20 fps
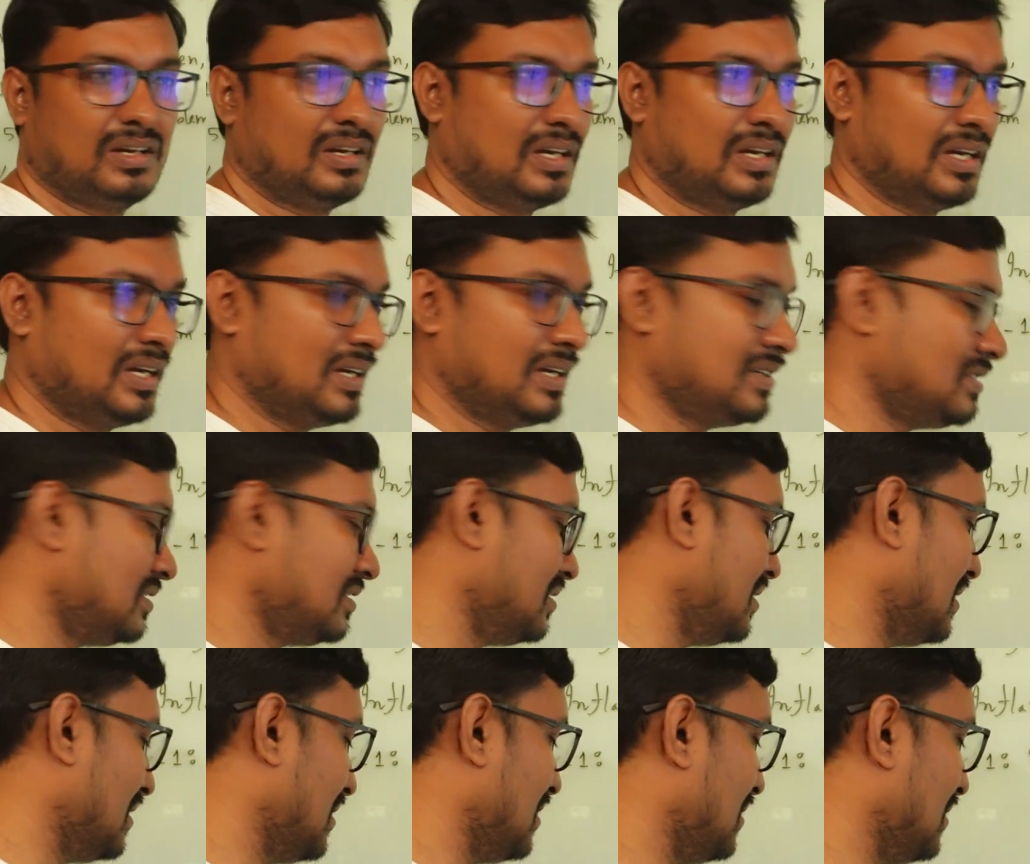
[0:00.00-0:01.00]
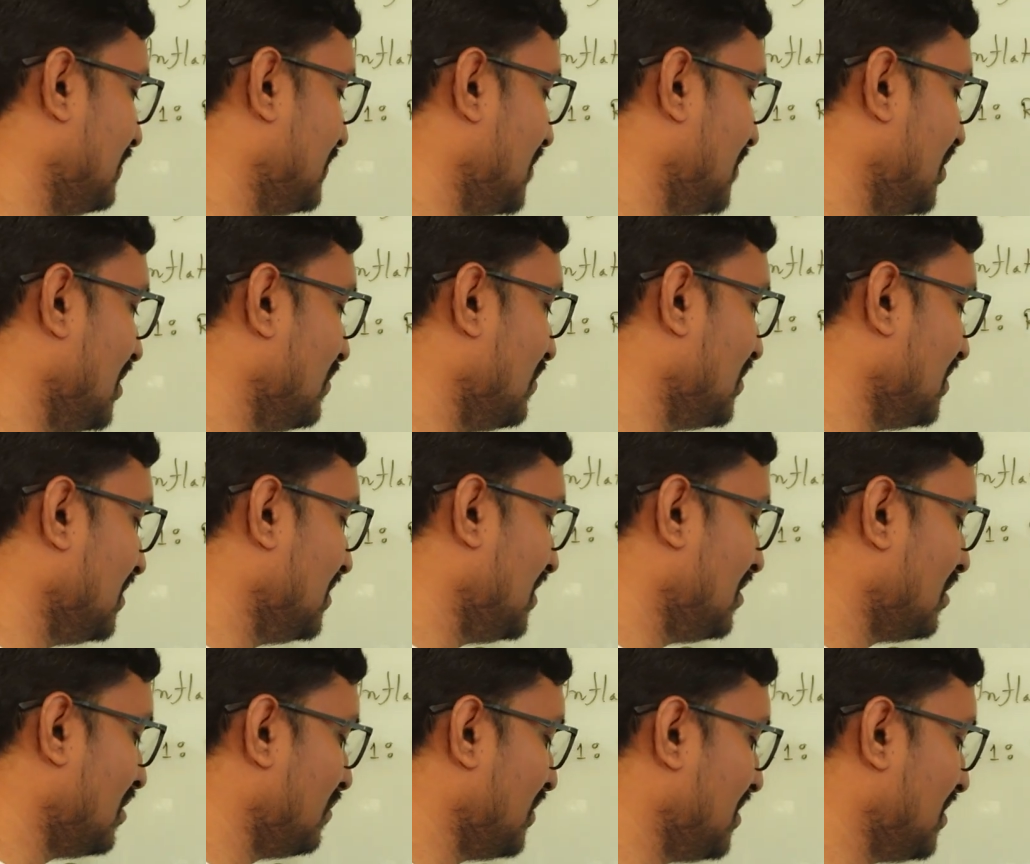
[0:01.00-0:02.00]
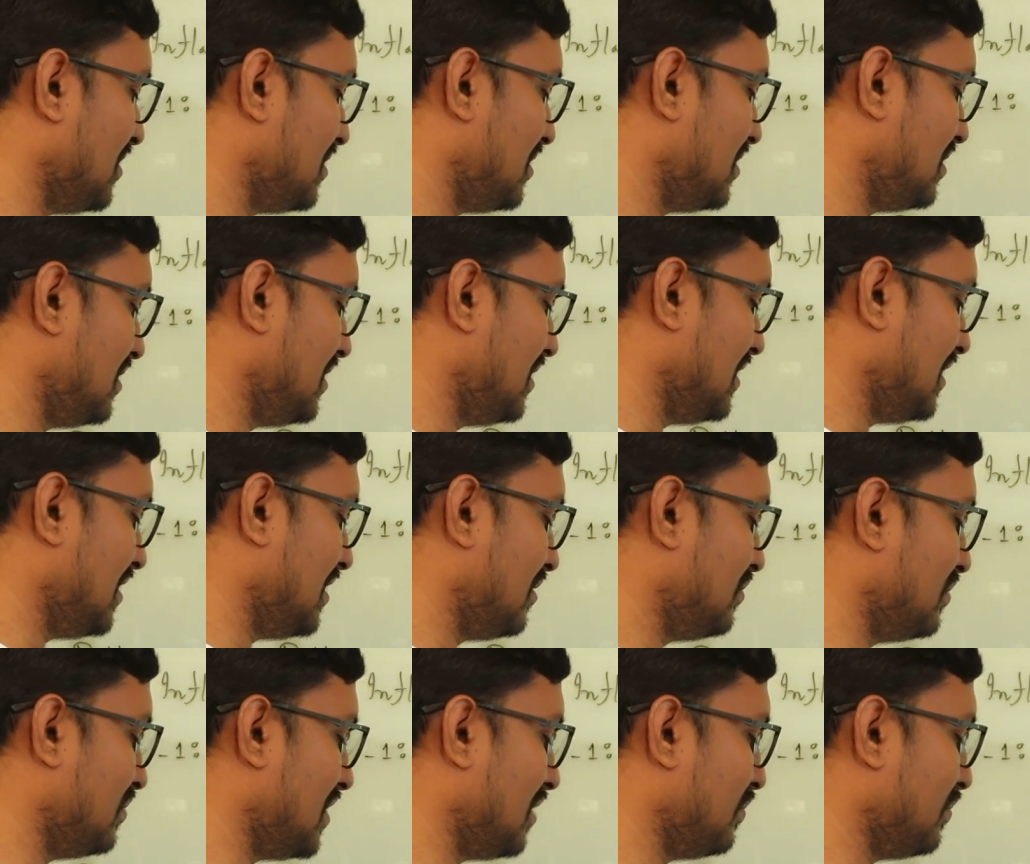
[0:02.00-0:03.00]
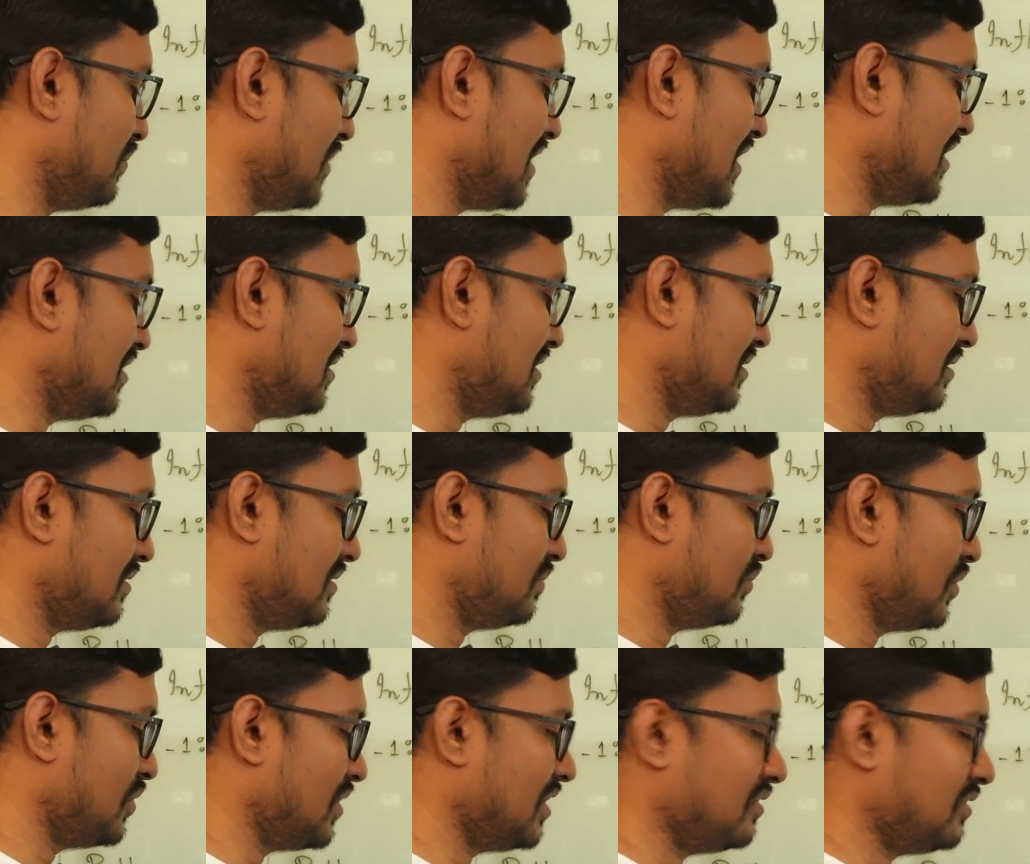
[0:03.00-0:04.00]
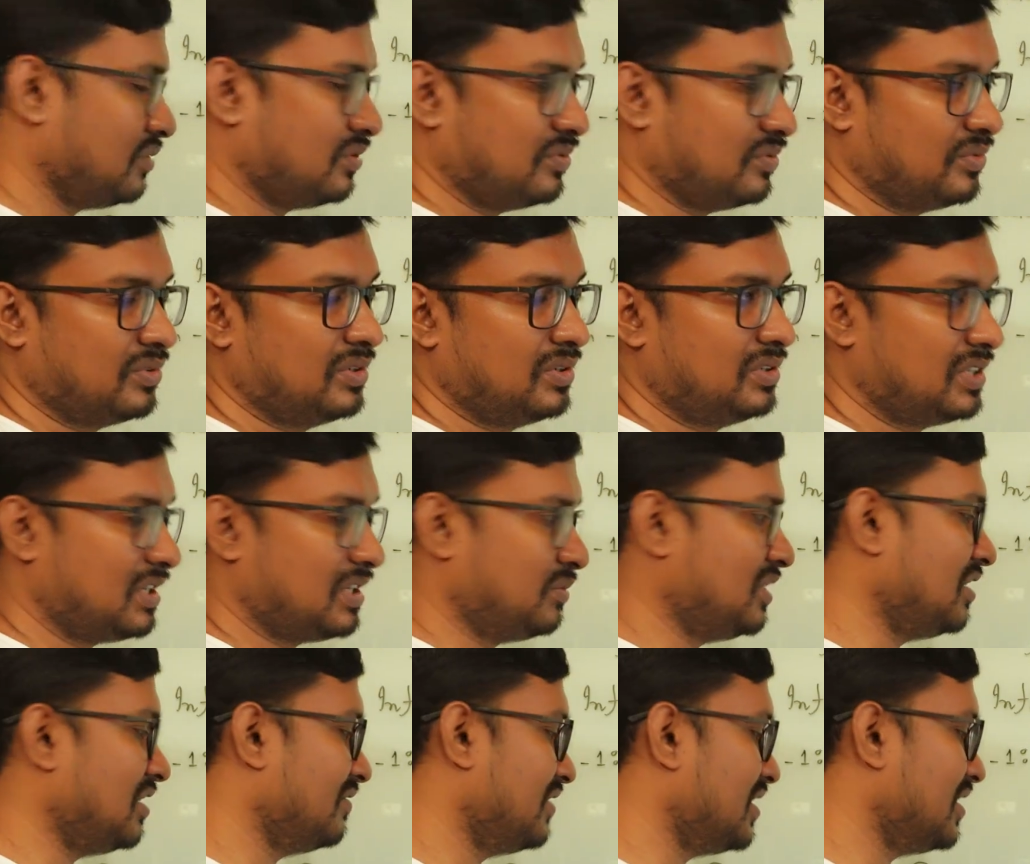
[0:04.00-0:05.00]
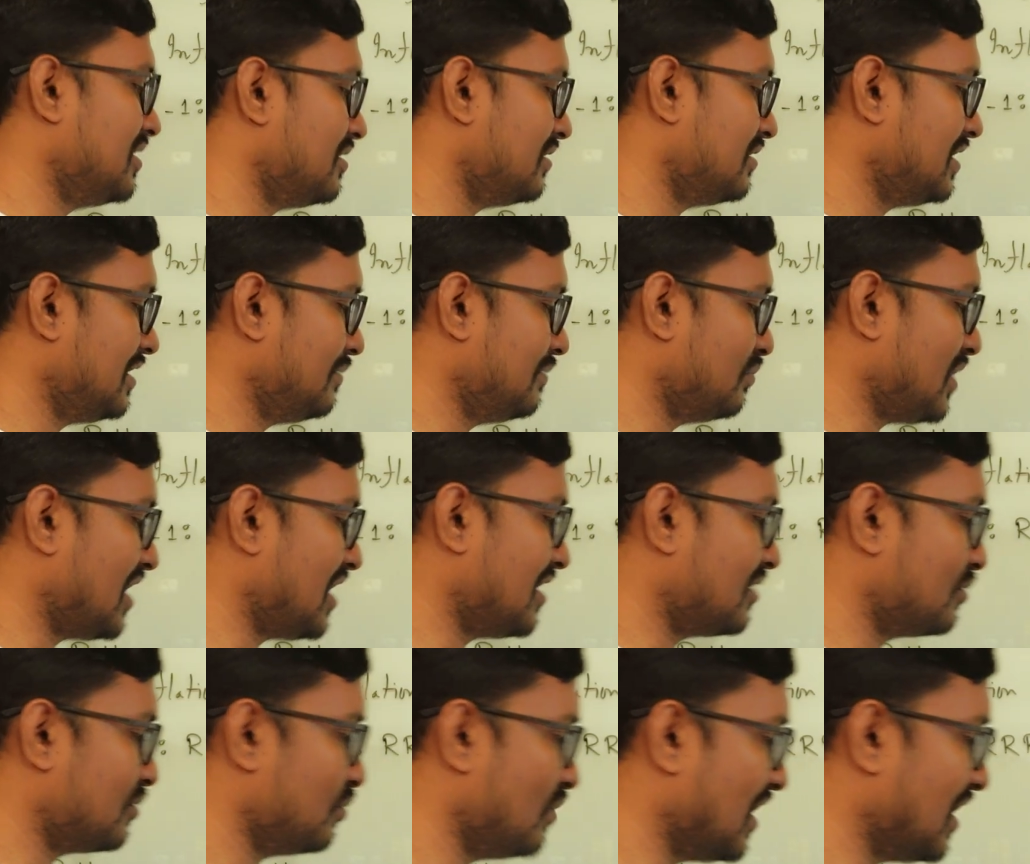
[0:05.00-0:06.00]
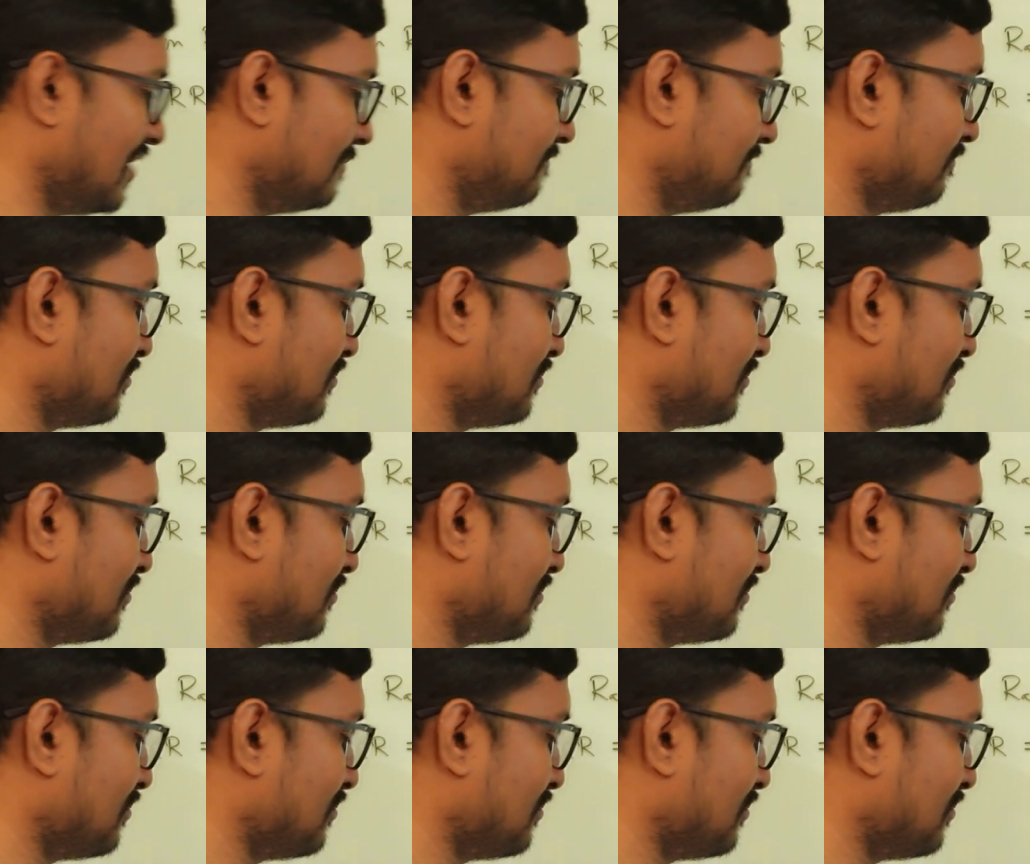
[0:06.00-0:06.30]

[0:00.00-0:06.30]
as the denominator here 1 plus 0.04, inflation rate minus 1.